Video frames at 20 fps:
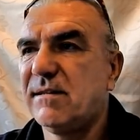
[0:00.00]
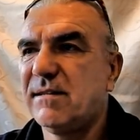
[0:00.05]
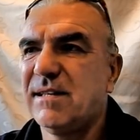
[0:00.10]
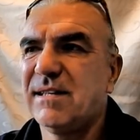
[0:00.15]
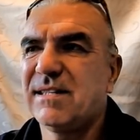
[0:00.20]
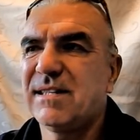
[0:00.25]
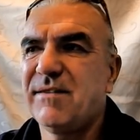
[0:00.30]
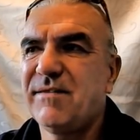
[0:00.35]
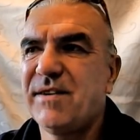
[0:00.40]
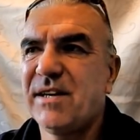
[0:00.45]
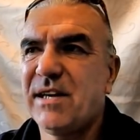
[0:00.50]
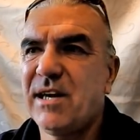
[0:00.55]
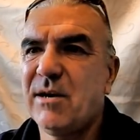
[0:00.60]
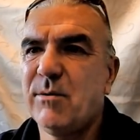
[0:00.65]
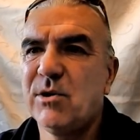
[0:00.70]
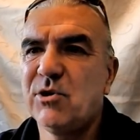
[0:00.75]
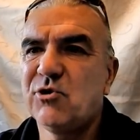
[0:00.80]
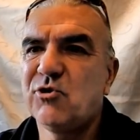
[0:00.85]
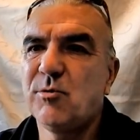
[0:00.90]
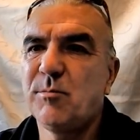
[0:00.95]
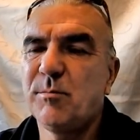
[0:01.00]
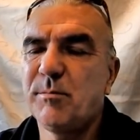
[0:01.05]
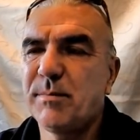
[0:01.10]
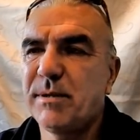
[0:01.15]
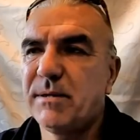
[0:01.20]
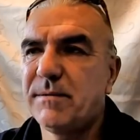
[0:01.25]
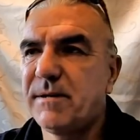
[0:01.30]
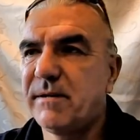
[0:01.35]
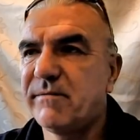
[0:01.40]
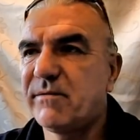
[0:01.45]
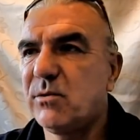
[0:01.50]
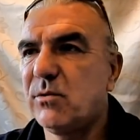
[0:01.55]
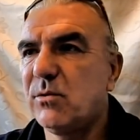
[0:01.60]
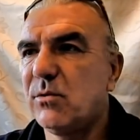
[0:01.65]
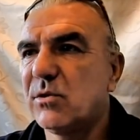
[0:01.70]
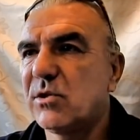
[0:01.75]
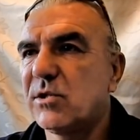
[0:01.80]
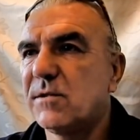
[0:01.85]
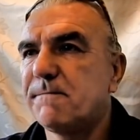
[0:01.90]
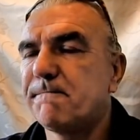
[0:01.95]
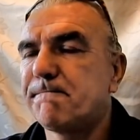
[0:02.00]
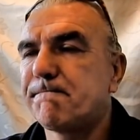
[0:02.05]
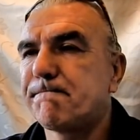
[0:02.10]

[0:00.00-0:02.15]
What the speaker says: That's having a go at Trump, of course.